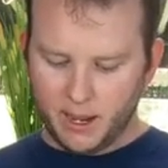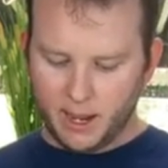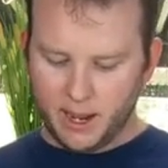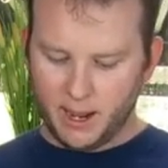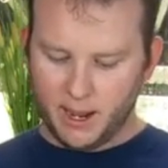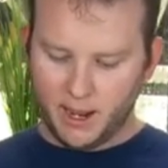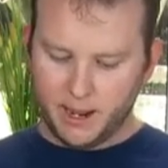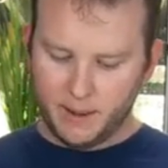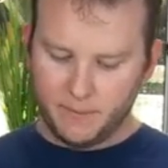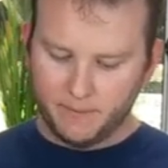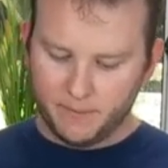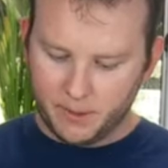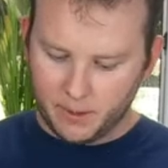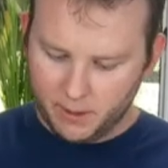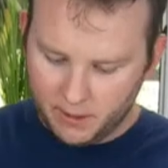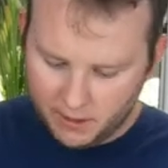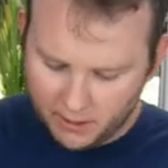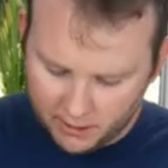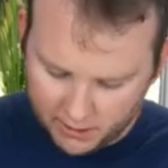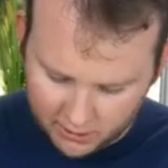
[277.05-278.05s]

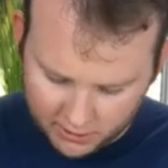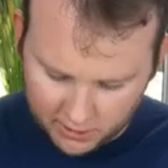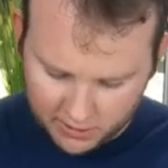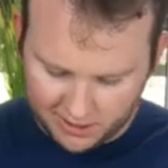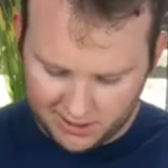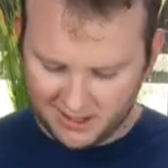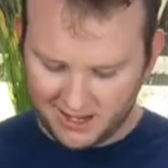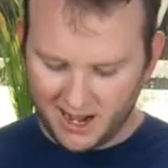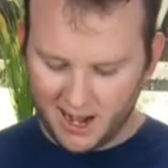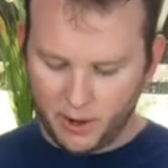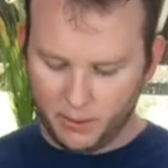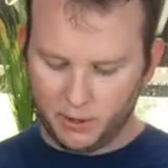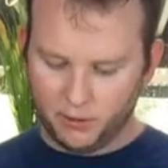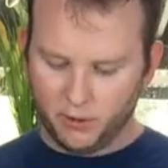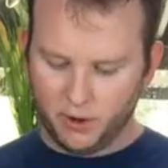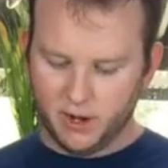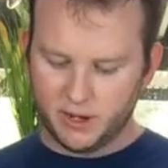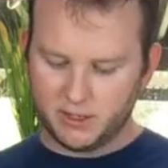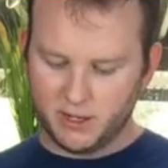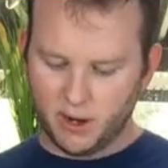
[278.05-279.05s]
to start with, right?